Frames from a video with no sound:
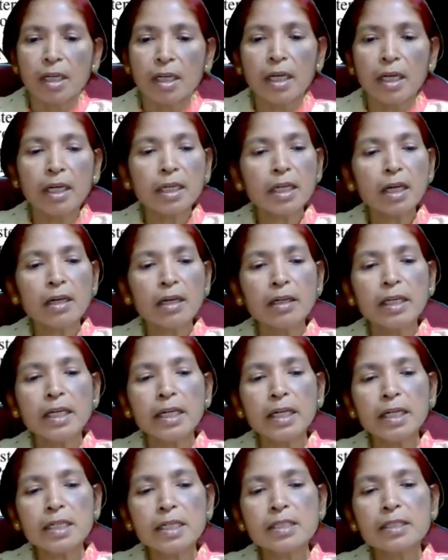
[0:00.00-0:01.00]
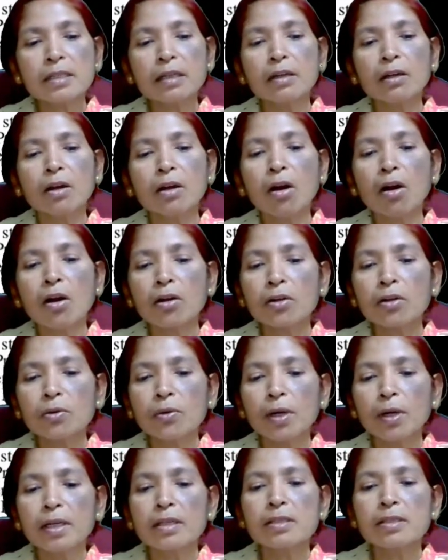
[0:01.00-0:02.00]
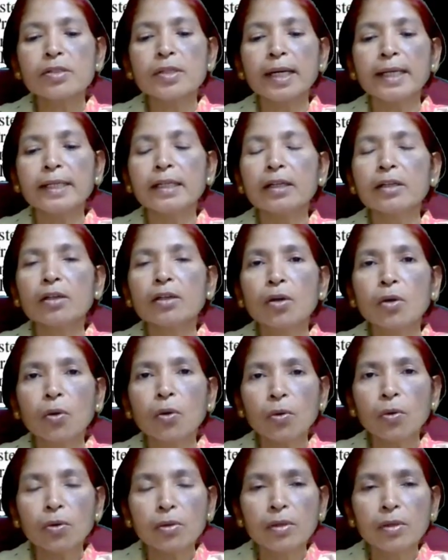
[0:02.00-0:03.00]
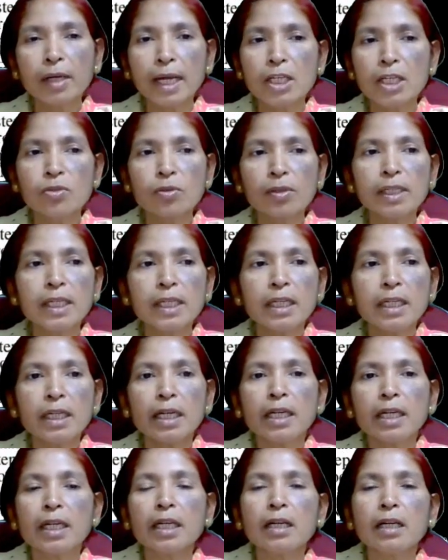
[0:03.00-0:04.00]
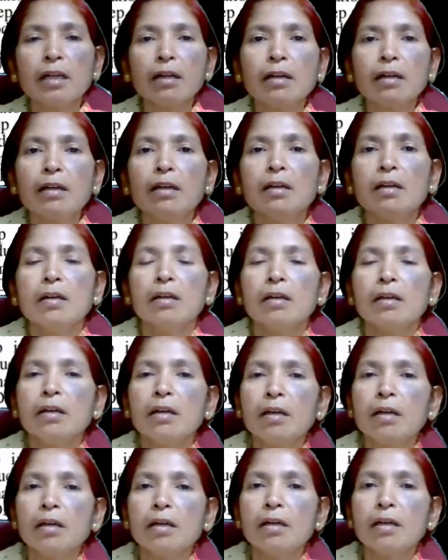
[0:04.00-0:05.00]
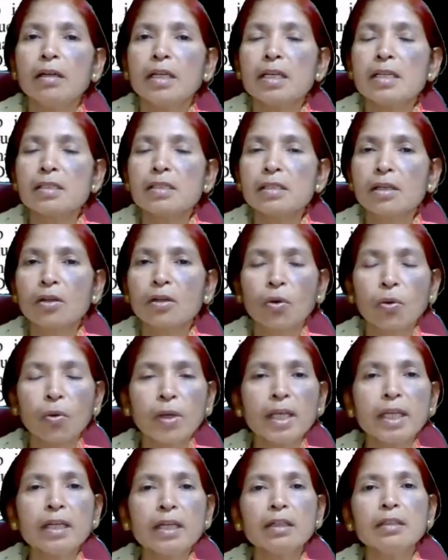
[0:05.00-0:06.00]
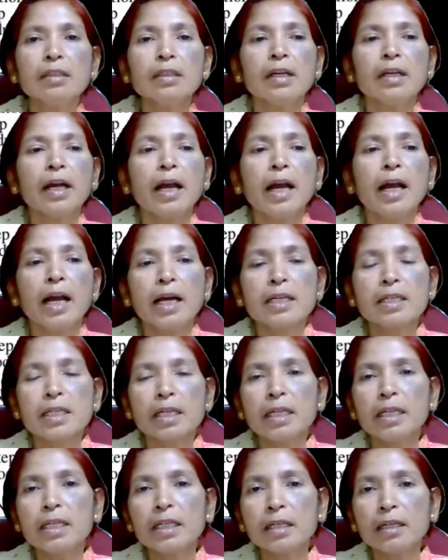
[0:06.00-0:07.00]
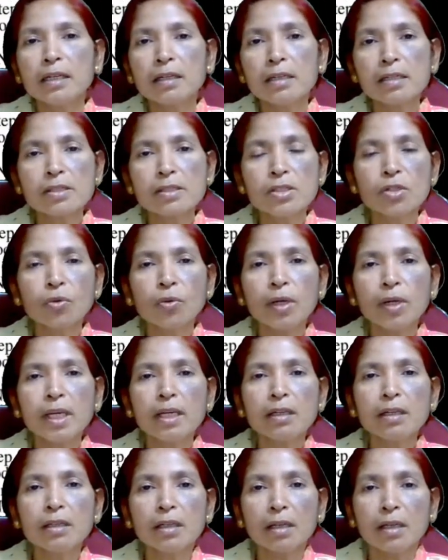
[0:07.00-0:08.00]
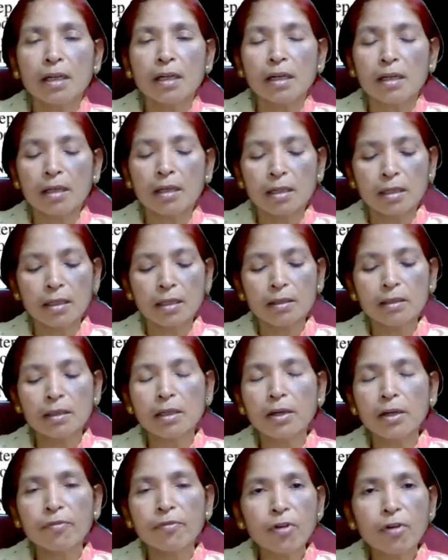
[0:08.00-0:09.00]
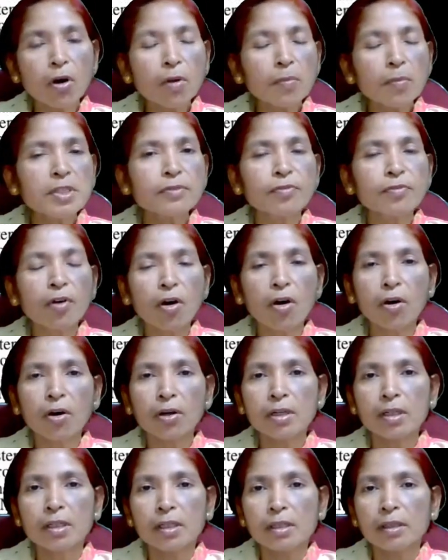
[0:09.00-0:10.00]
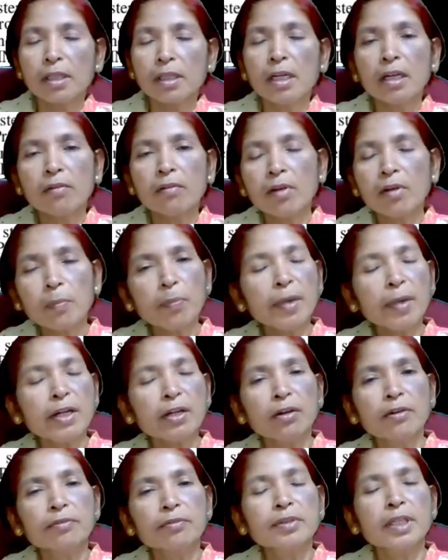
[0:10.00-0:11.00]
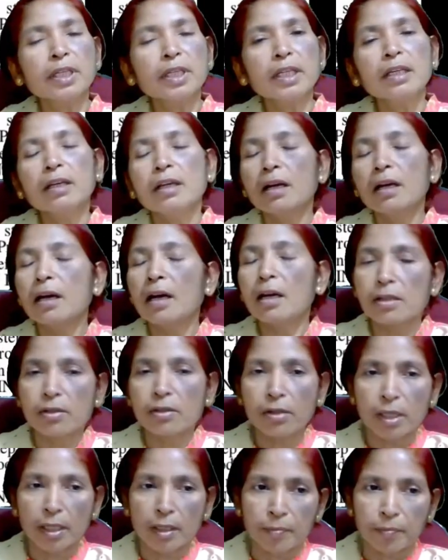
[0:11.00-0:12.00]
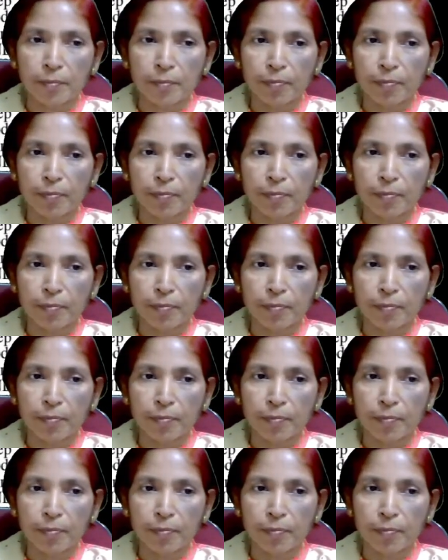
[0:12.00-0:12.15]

India needs a lot to understand and grow gradually. India is growing, and India is doing the reforms for the development of the country.